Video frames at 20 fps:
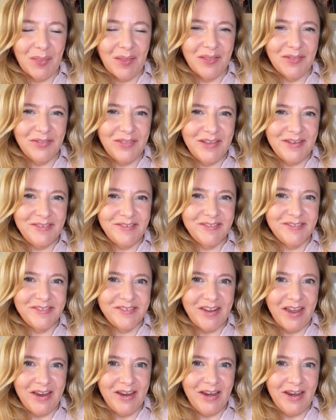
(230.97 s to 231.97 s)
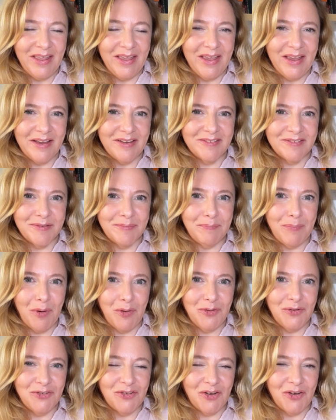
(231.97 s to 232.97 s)
This daily
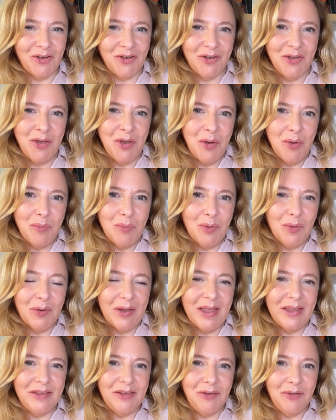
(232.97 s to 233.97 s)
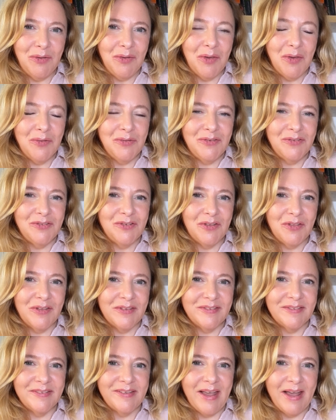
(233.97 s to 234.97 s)
exposure will get you used to the
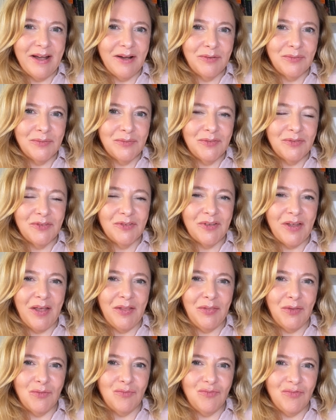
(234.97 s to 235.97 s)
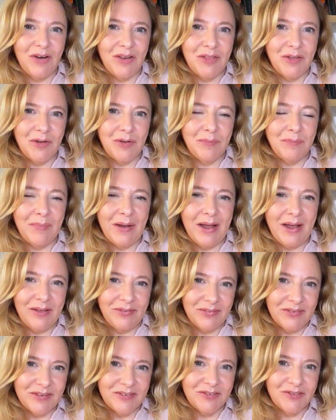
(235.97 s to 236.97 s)
sounds and the rhythm
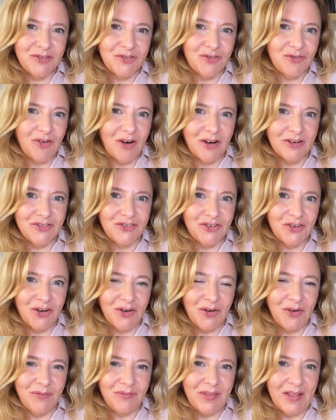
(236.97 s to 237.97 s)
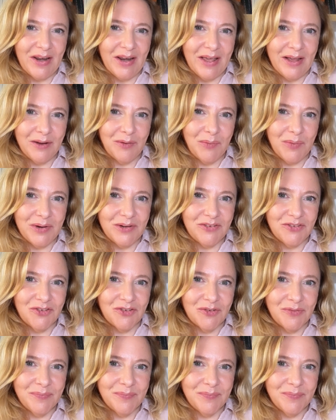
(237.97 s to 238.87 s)
and the structure of the language.